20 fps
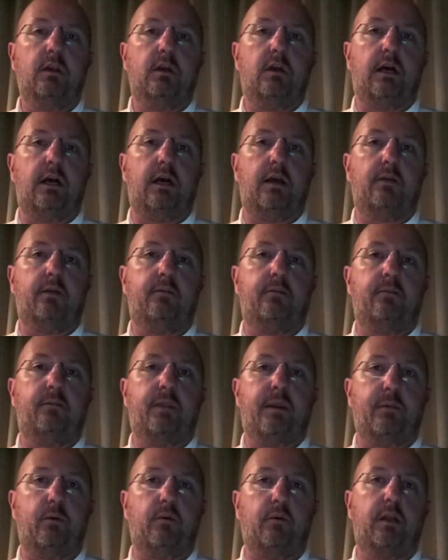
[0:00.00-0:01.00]
uh,
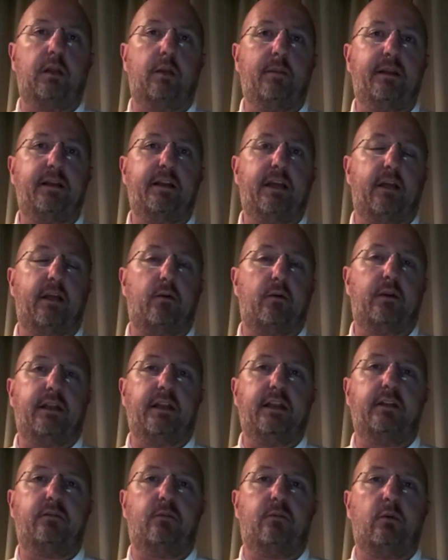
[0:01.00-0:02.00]
people coming together,
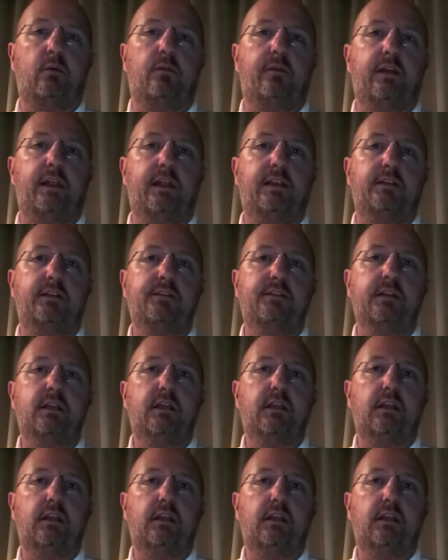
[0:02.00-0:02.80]
getting through things.